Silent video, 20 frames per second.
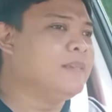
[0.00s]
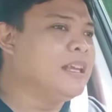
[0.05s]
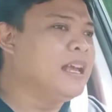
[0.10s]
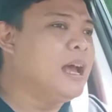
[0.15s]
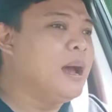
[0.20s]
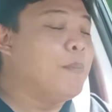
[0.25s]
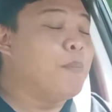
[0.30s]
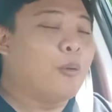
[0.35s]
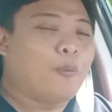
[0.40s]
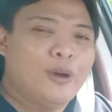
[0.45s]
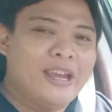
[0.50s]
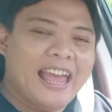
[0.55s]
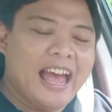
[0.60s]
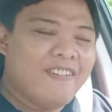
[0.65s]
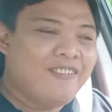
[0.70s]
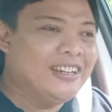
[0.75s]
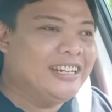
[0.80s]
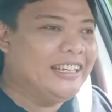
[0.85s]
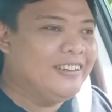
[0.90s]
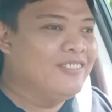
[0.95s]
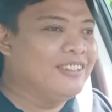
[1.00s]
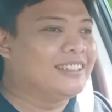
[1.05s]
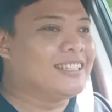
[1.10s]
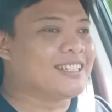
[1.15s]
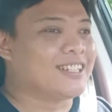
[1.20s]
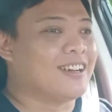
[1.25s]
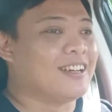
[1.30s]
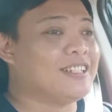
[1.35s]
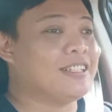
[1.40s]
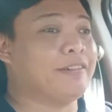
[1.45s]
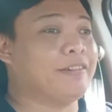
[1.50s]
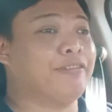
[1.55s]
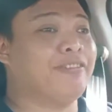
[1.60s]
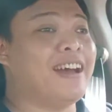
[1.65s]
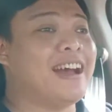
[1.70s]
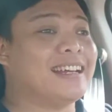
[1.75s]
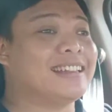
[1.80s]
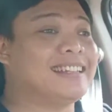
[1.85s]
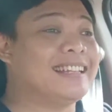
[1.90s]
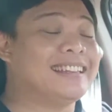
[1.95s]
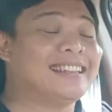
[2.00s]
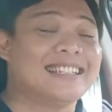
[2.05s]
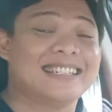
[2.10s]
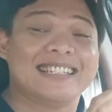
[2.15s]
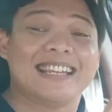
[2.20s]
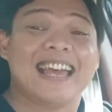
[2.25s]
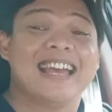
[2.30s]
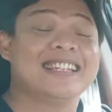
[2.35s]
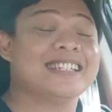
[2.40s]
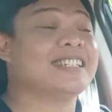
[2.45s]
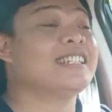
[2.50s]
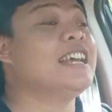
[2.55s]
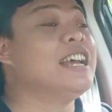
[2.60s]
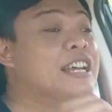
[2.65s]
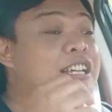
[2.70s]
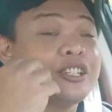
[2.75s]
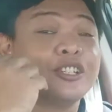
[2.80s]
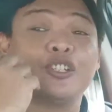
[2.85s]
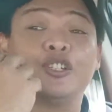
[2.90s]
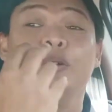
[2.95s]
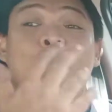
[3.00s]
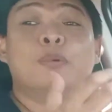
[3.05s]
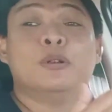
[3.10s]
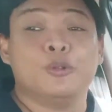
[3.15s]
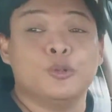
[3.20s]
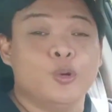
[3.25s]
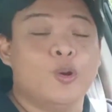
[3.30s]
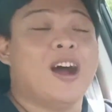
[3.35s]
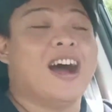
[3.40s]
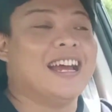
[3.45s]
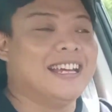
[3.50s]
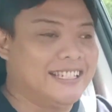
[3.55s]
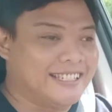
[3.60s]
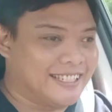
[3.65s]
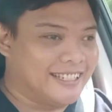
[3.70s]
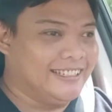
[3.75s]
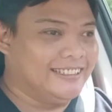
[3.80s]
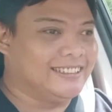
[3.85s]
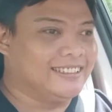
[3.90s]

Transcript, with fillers: but we haven't even discussed the fact that this has Subaru EyeSight.